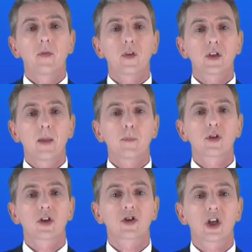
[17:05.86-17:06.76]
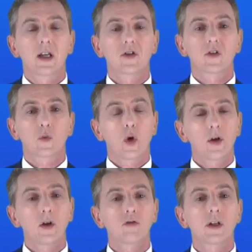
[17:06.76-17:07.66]
and the temperature changes
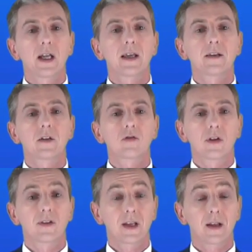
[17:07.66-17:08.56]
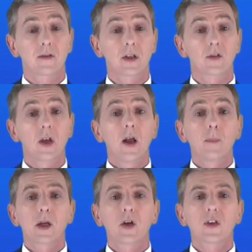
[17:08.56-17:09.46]
180 degrees Celsius
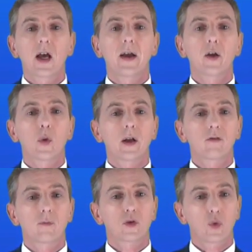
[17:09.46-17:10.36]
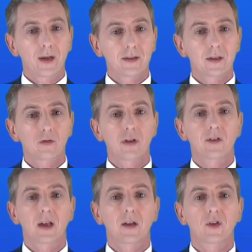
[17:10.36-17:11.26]
because the iron went from 20
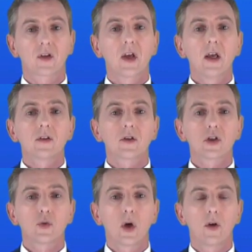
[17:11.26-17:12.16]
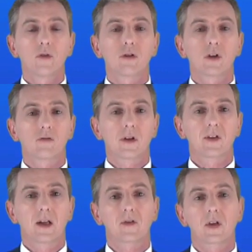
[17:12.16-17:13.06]
degrees Celsius to 200
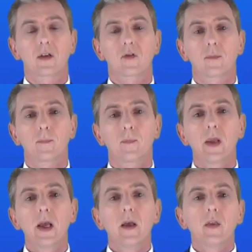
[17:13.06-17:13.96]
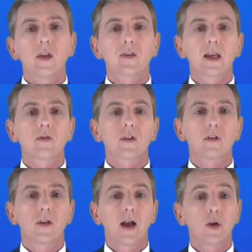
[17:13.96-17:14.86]
degrees Celsius. This gives
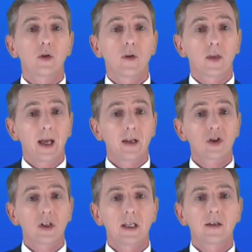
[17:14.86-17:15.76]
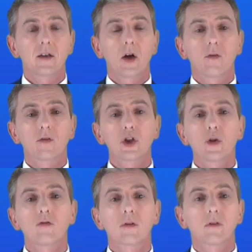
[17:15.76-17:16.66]
us a value for the energy needed of
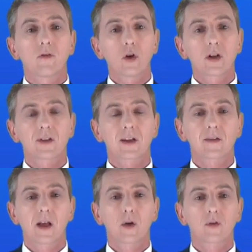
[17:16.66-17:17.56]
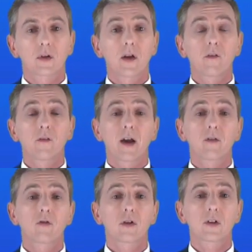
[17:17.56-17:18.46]

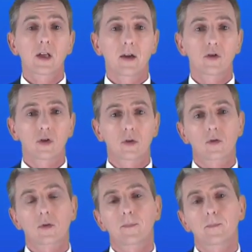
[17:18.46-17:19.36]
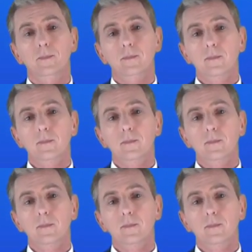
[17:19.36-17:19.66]
246,510 joules.